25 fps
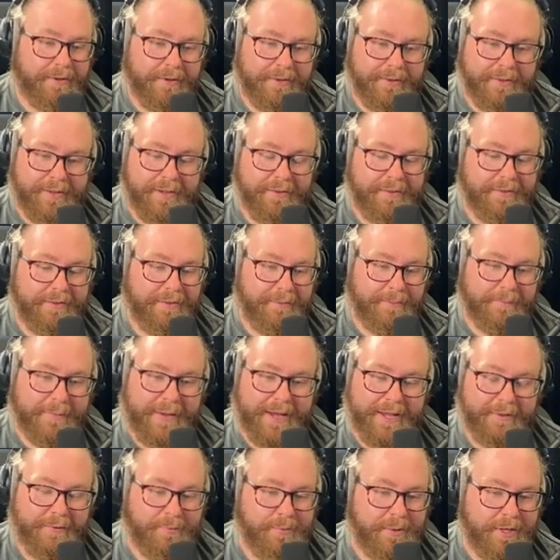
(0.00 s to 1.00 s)
this
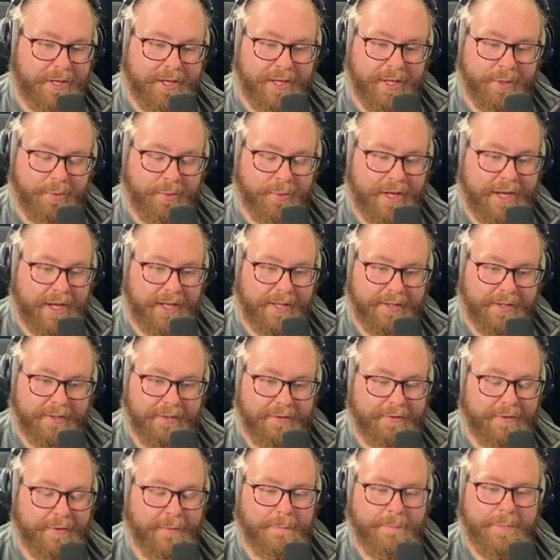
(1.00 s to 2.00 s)
past weekend we had
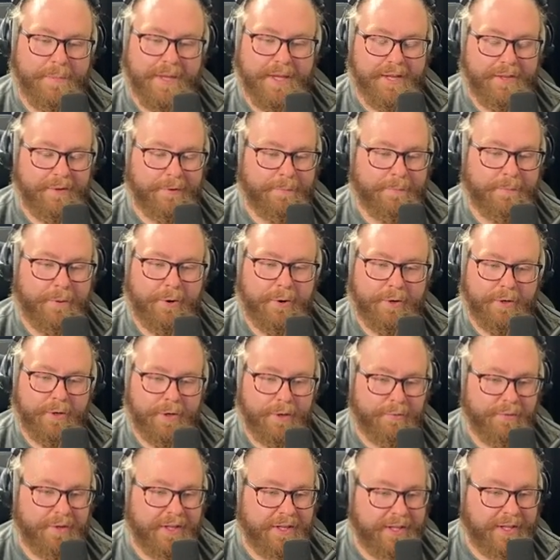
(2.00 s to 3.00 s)
the biggest party
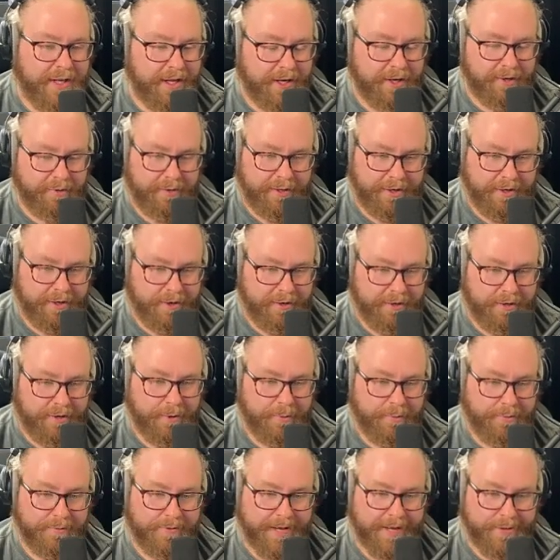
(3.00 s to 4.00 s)
of the year in our
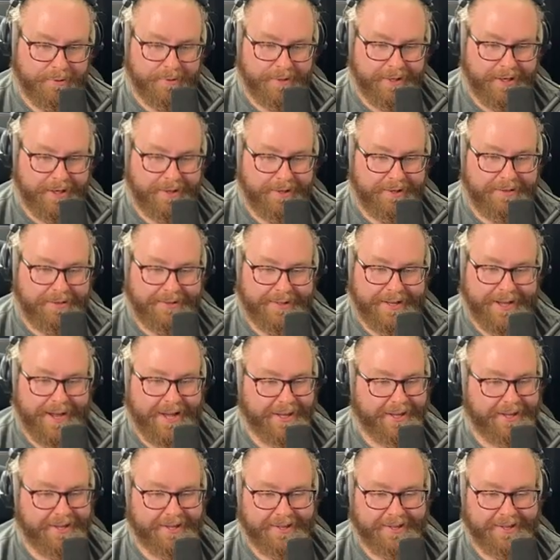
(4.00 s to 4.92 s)
hometown here. Like